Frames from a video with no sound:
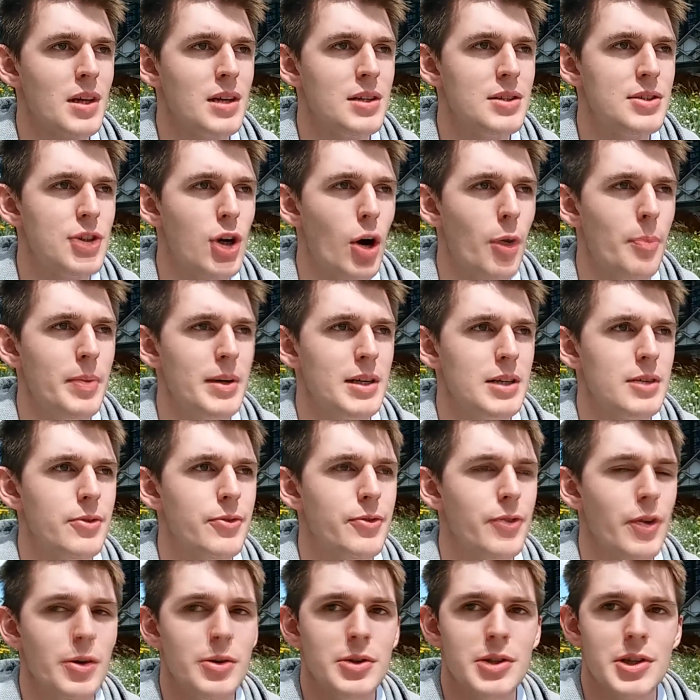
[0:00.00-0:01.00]

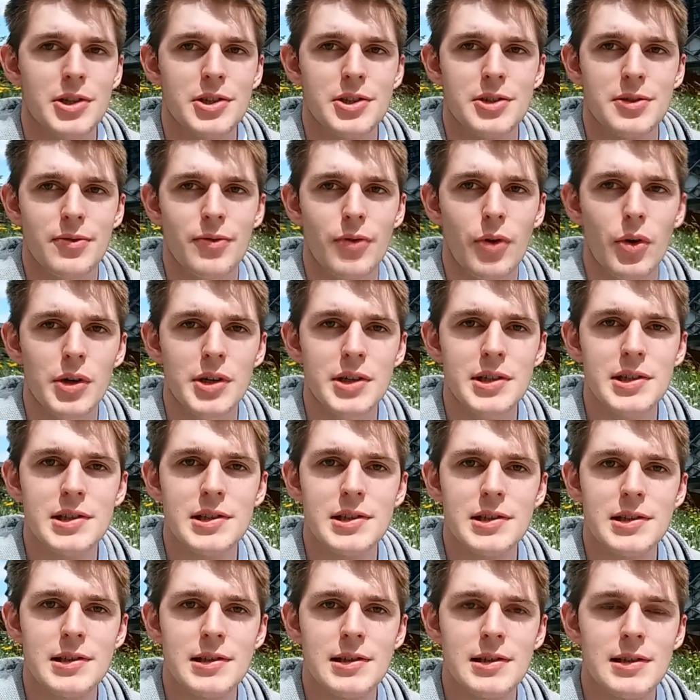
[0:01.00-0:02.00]
topic-focused
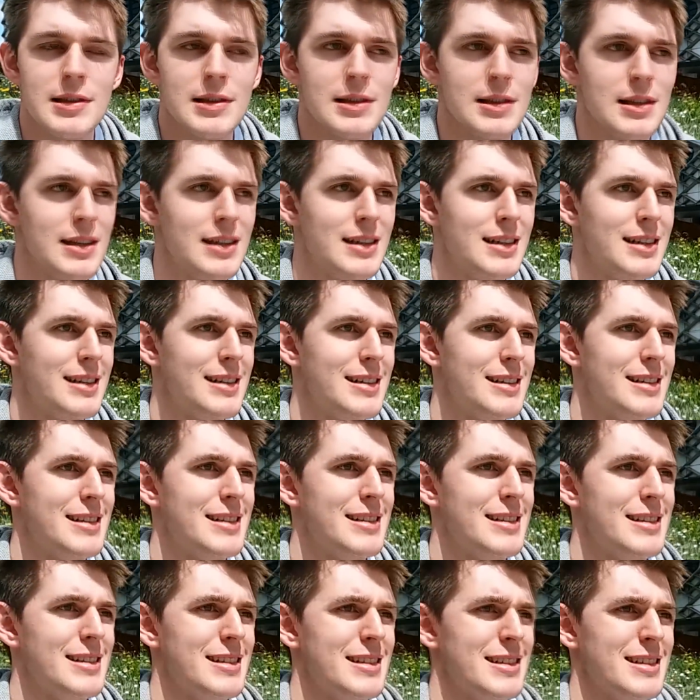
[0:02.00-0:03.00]
voice,
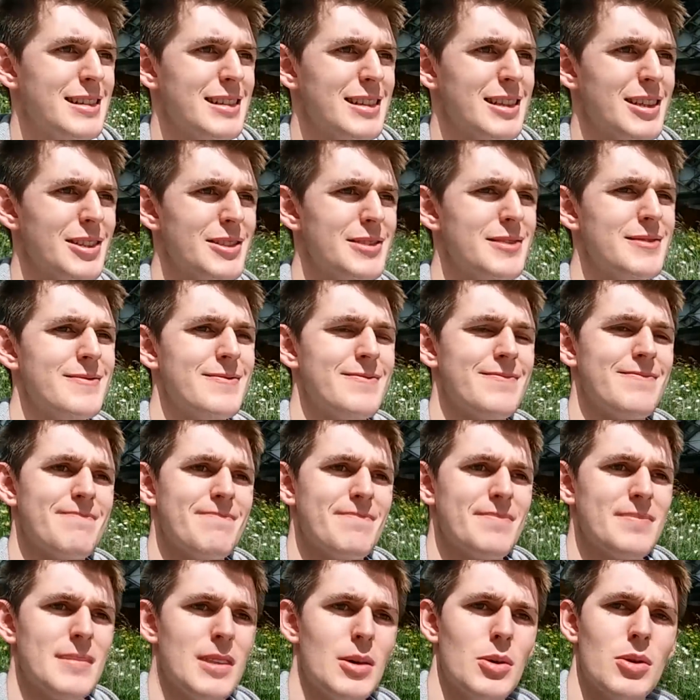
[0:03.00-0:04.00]
you know?
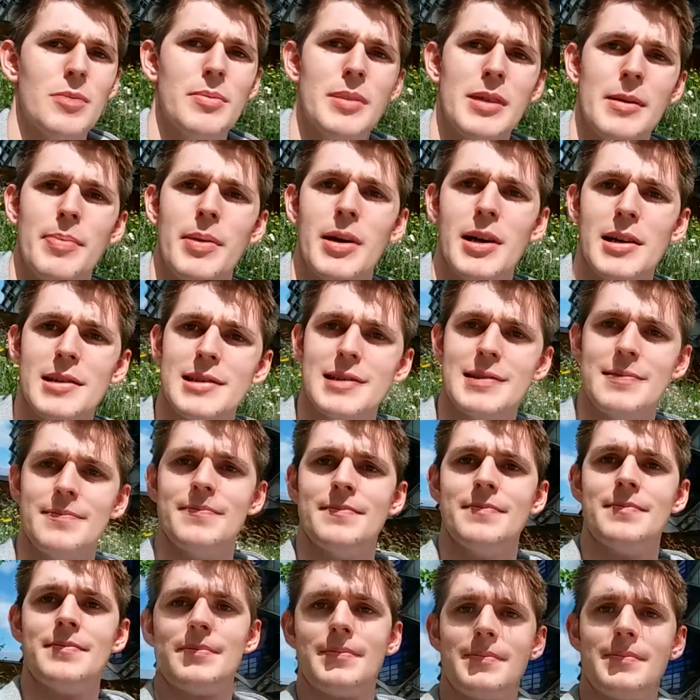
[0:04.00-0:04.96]
I want to be a person.